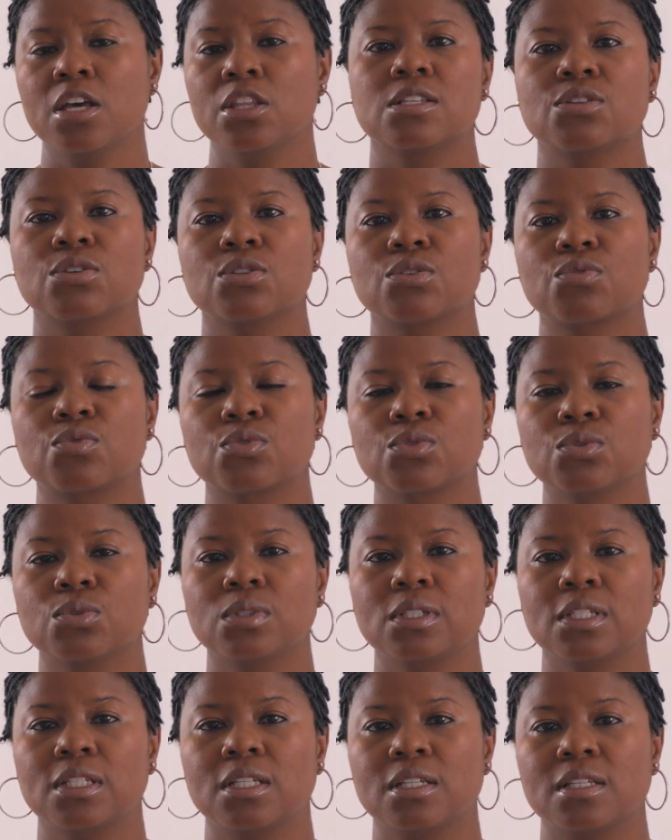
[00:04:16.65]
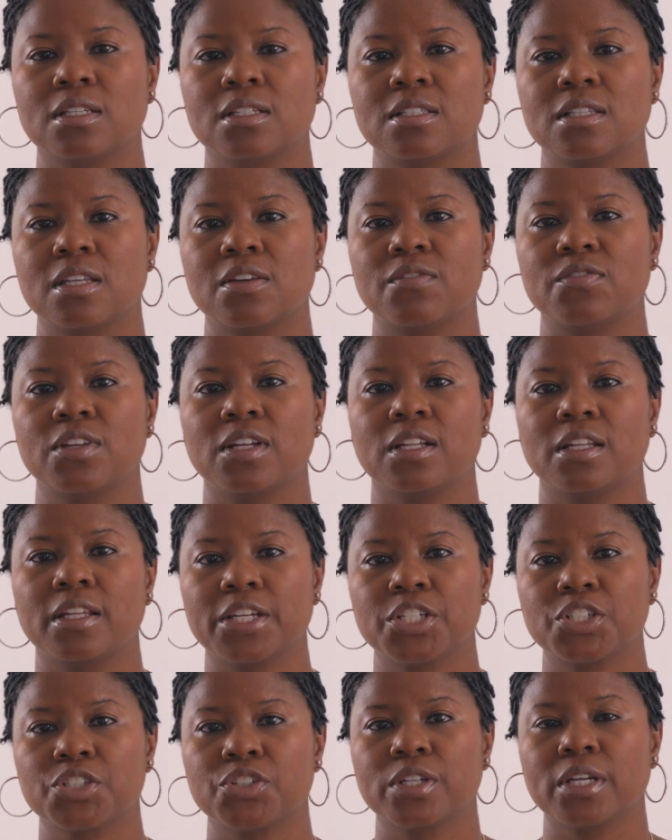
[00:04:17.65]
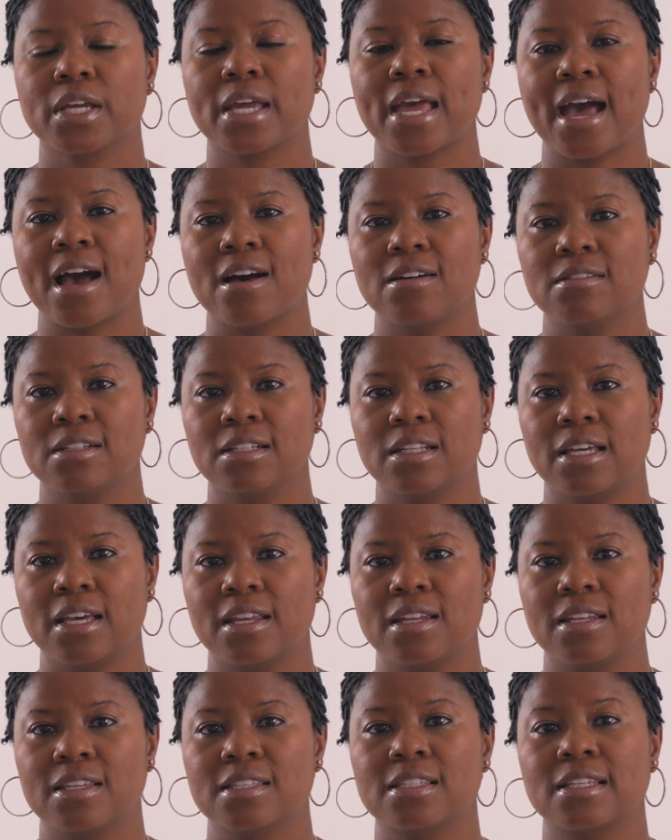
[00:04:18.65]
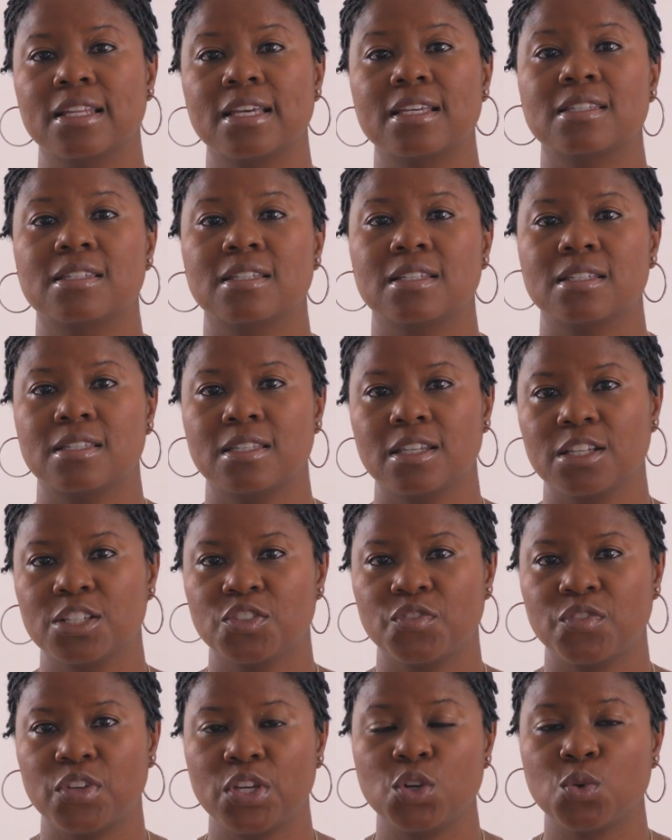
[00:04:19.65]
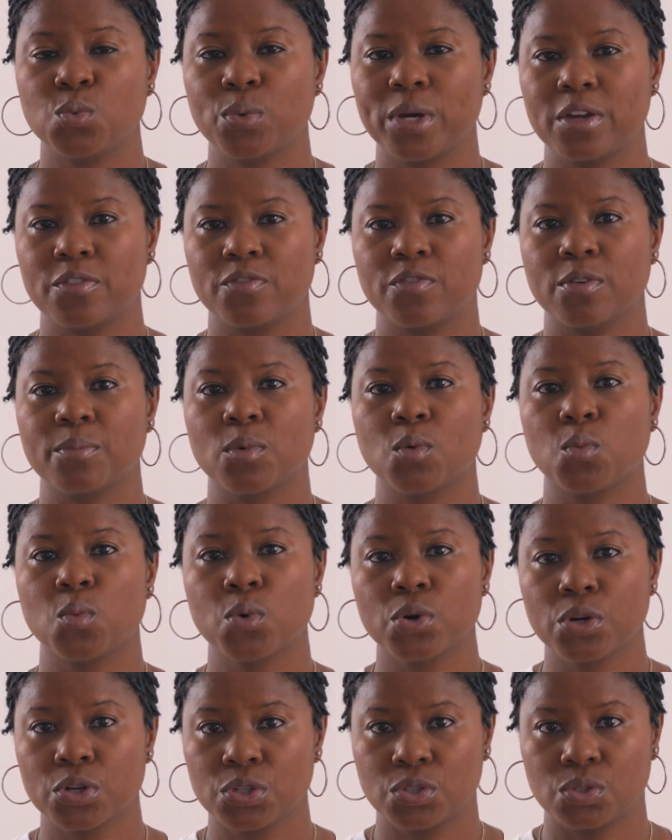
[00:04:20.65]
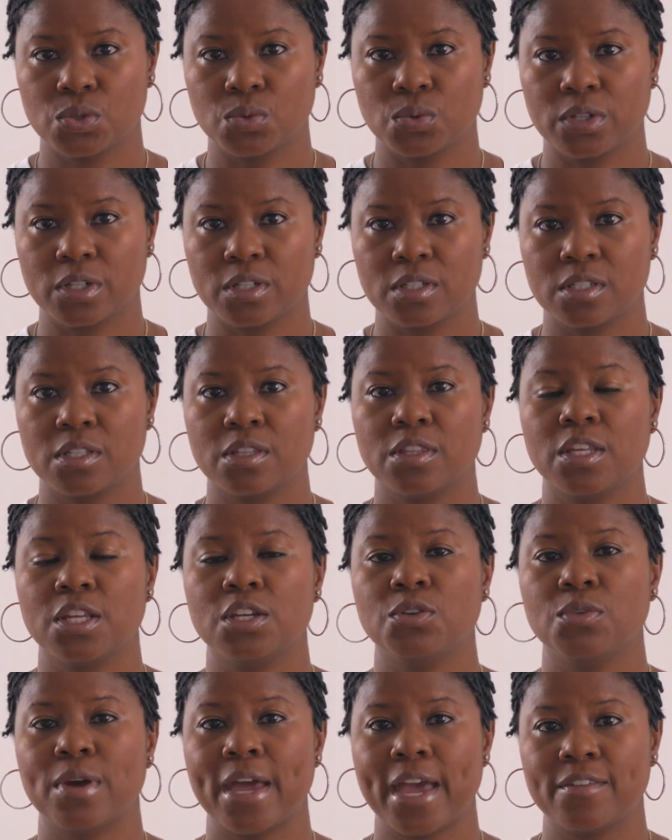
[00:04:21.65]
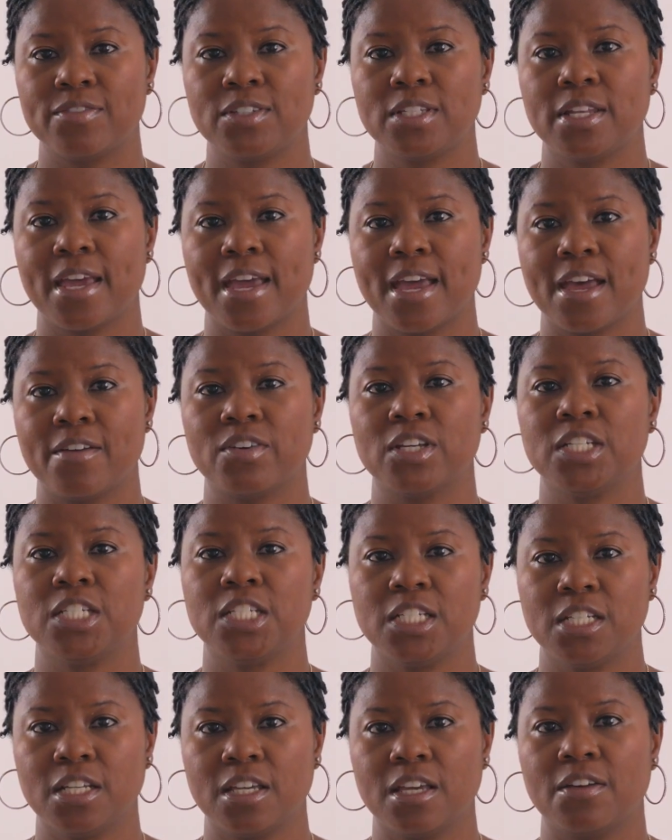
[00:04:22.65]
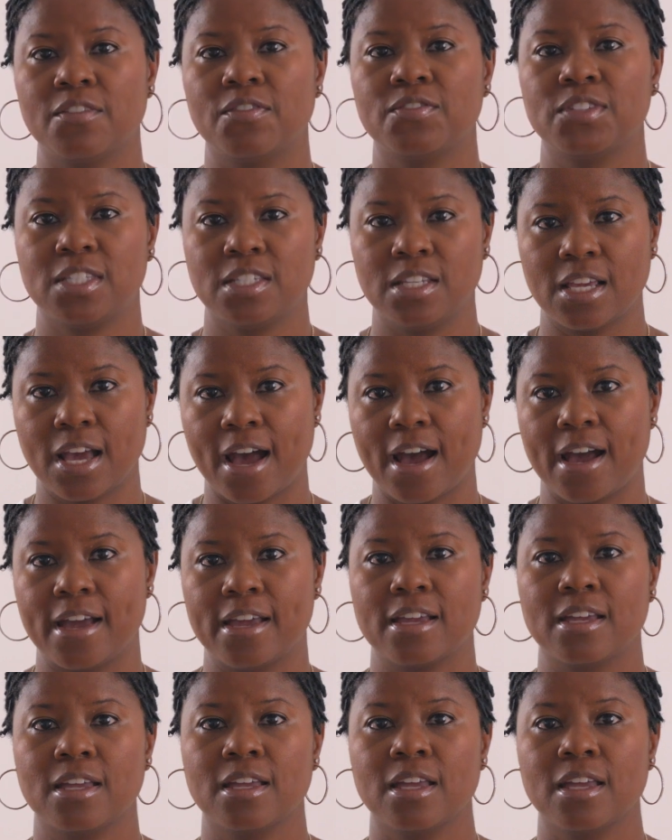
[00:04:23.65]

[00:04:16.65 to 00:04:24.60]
So the rule is, if the electric outlet is less than 6 feet away from the water source, then you have to have a GFCI.